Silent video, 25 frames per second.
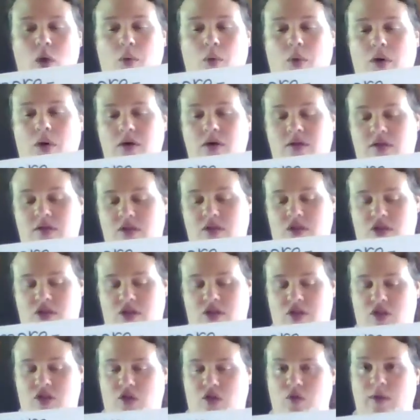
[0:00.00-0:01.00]
or does
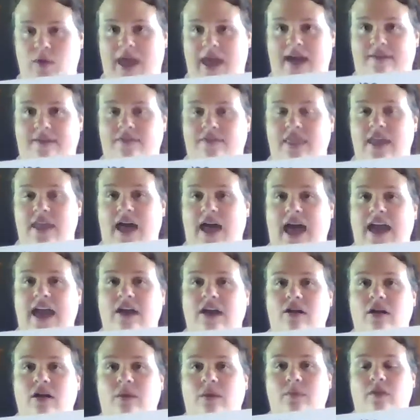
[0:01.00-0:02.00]
Sue have the
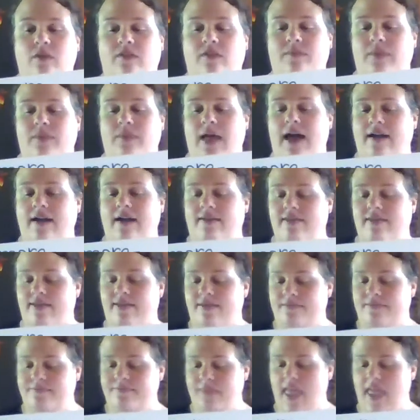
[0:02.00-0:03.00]
higher number of
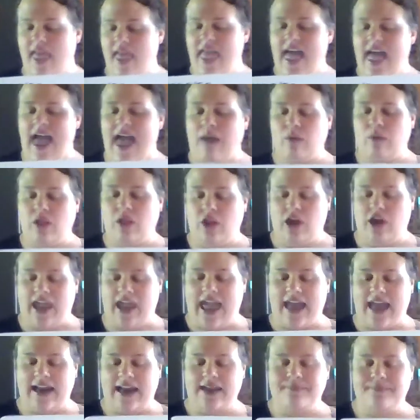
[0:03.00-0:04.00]
blocks? I would look
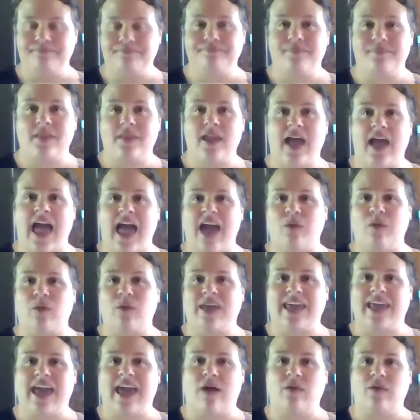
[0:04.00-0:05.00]
at it, I
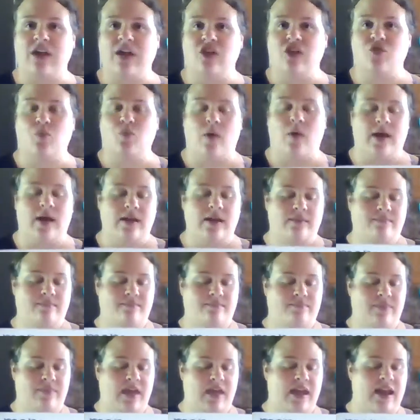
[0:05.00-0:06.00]
would count each one,
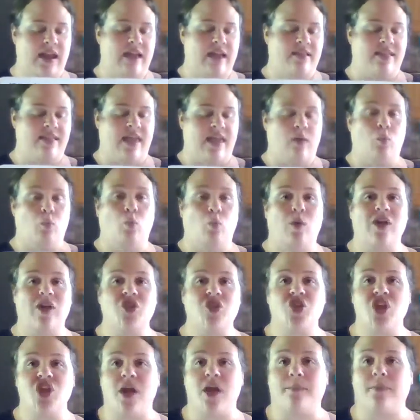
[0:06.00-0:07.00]
and I'd say
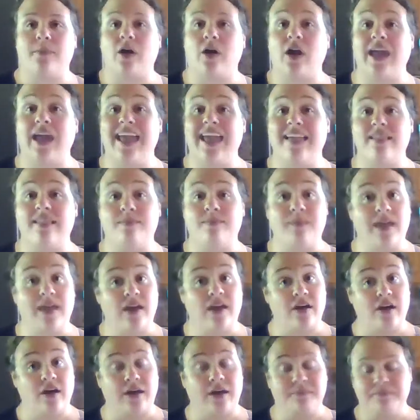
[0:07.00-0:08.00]
which number is
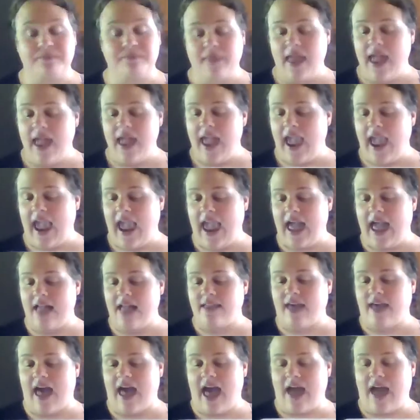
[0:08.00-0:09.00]
bigger.
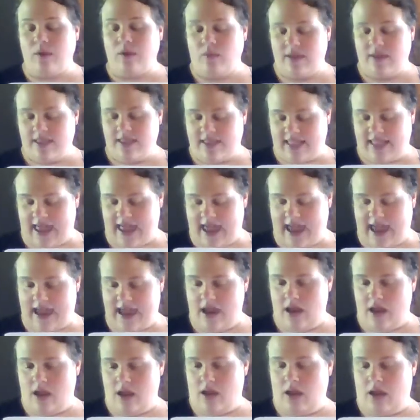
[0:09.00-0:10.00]
And I would
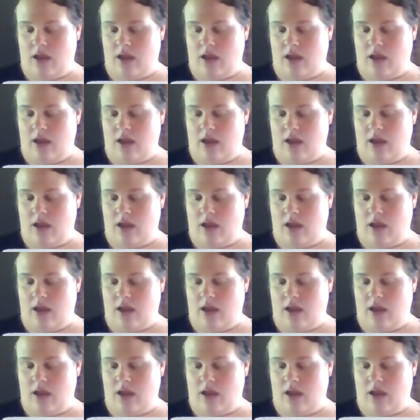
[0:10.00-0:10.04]
say